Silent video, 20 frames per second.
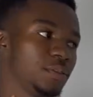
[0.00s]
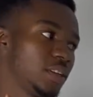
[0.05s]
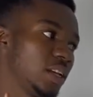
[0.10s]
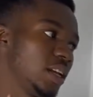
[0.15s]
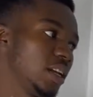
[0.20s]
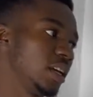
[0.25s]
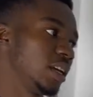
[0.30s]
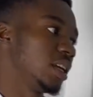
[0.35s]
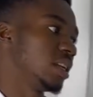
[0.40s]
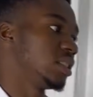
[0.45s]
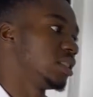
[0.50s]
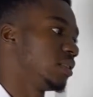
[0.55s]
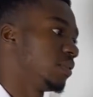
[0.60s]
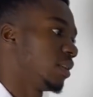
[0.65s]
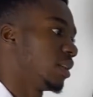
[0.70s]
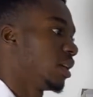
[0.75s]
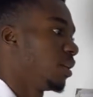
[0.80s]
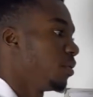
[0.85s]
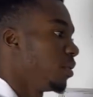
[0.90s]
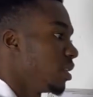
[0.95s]
you the negative,
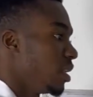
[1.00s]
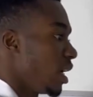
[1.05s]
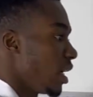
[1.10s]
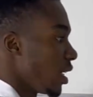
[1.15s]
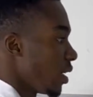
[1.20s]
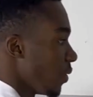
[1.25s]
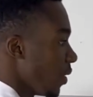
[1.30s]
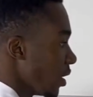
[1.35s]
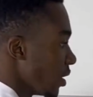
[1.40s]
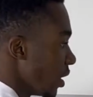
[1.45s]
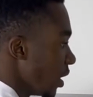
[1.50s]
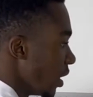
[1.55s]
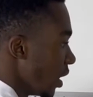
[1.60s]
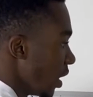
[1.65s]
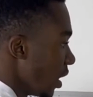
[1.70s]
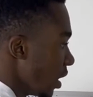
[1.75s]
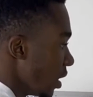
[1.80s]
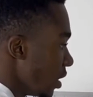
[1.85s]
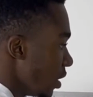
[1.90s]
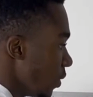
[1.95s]
and the rate that gave us the
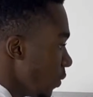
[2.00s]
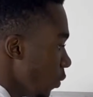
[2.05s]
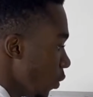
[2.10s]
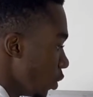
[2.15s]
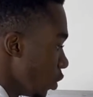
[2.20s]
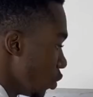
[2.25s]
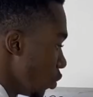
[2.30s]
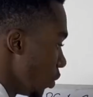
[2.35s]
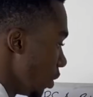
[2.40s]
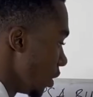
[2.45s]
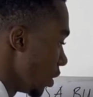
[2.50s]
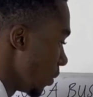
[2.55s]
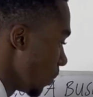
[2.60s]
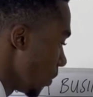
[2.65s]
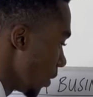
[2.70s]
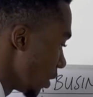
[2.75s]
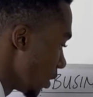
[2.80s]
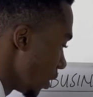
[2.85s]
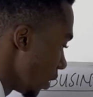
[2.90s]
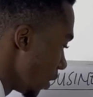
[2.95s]
negative was
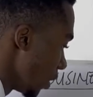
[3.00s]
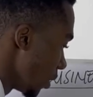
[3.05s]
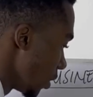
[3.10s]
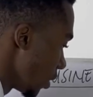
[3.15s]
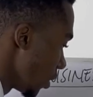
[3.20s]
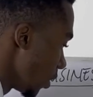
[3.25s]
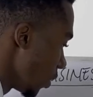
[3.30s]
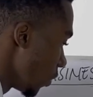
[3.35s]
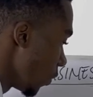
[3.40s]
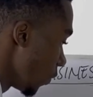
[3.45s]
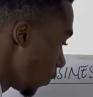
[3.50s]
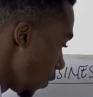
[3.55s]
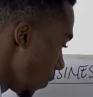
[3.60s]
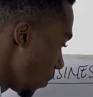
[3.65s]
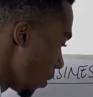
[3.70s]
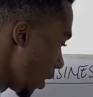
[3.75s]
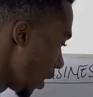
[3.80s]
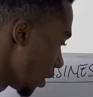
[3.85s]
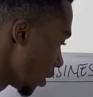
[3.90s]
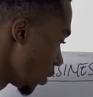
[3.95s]
20% for
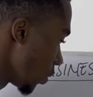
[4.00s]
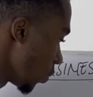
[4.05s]
plant